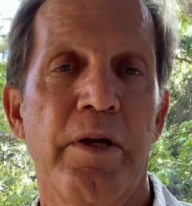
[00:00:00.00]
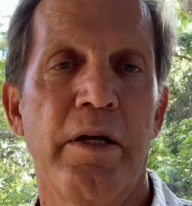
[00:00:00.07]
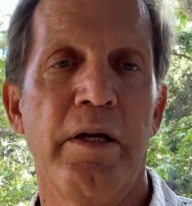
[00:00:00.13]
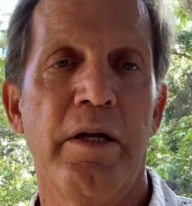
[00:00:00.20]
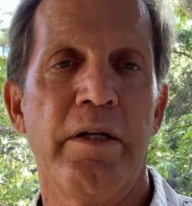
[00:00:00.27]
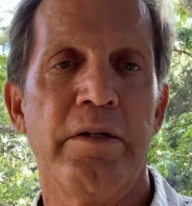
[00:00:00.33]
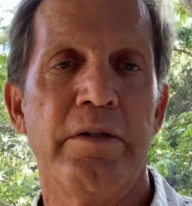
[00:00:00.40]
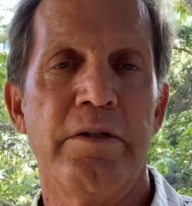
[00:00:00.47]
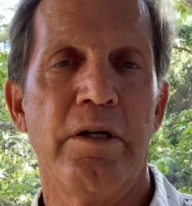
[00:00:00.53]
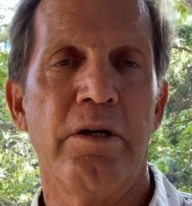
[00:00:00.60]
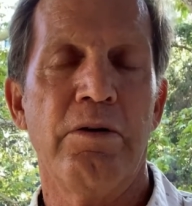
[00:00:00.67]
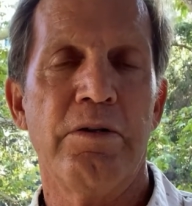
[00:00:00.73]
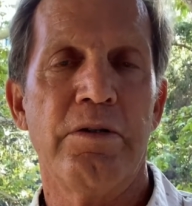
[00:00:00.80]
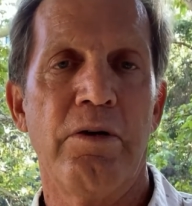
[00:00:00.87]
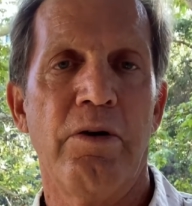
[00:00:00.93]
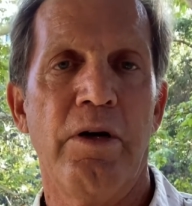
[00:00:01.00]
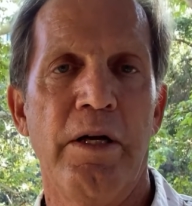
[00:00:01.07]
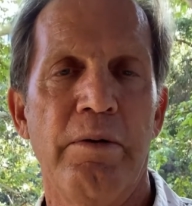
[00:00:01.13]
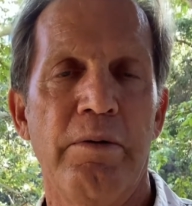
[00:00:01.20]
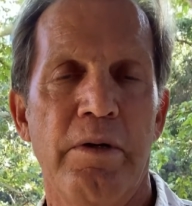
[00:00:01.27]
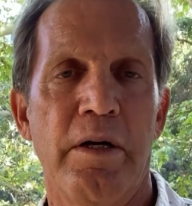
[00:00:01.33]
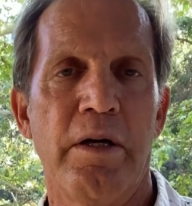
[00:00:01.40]
And so it's a great
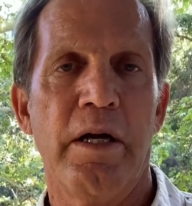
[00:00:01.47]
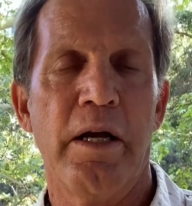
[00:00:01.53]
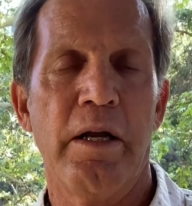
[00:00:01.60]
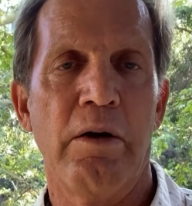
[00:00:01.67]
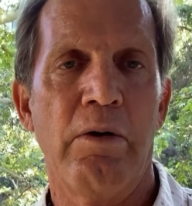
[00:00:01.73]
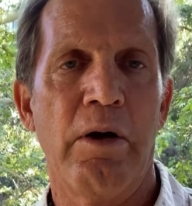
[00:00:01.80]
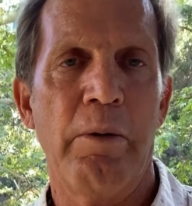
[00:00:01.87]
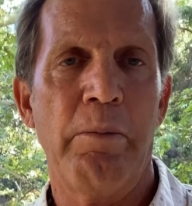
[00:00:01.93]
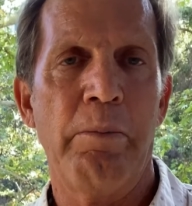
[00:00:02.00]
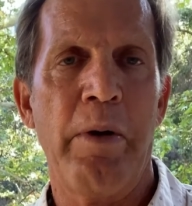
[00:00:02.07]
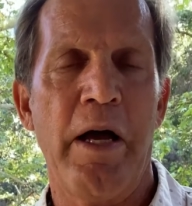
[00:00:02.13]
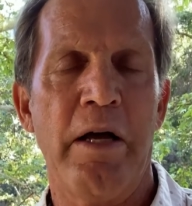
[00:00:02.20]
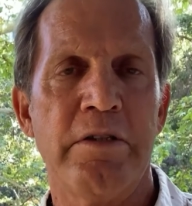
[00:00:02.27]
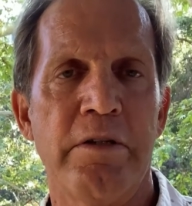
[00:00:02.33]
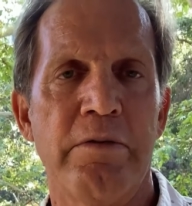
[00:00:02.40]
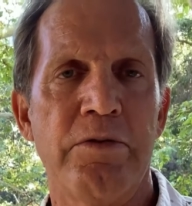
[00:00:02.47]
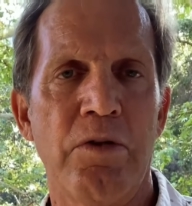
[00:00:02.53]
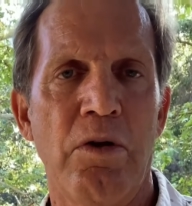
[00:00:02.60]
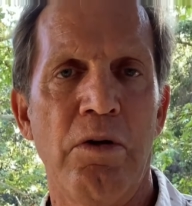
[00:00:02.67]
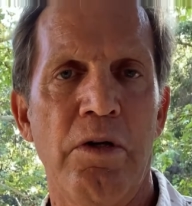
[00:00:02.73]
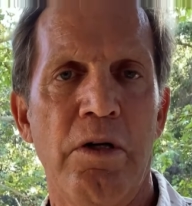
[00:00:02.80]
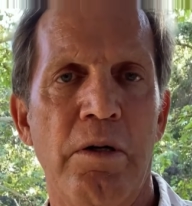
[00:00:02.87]
passive
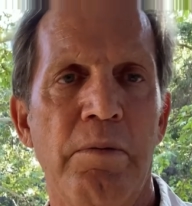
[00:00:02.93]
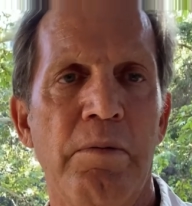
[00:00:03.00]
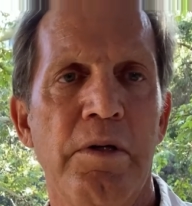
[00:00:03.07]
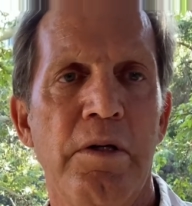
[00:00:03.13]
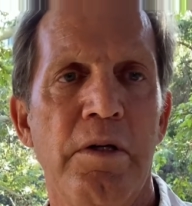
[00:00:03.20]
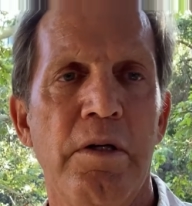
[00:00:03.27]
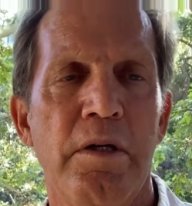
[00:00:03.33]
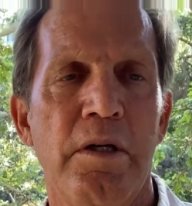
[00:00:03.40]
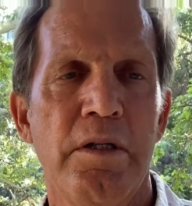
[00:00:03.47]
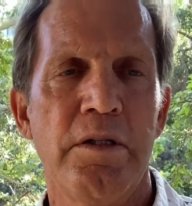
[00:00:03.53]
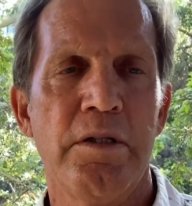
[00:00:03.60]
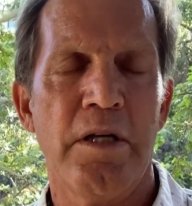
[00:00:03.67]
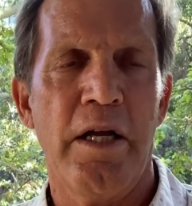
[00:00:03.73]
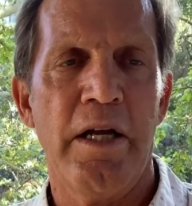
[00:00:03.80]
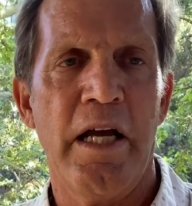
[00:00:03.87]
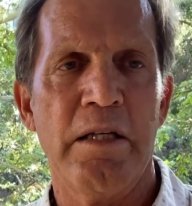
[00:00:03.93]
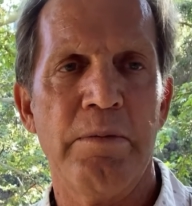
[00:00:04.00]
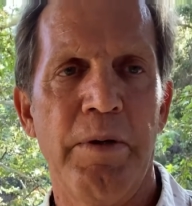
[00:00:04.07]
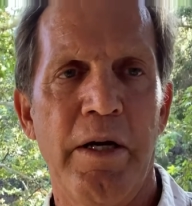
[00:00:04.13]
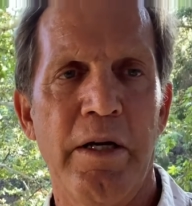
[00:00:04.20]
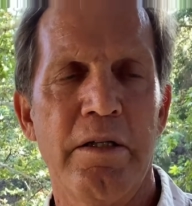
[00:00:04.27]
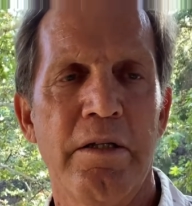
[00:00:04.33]
solar design
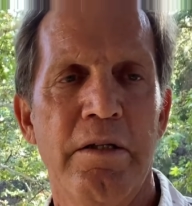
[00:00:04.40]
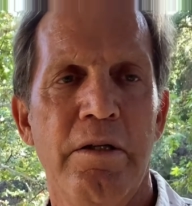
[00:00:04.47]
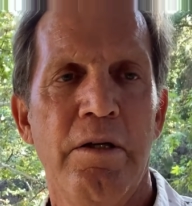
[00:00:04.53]
aspect.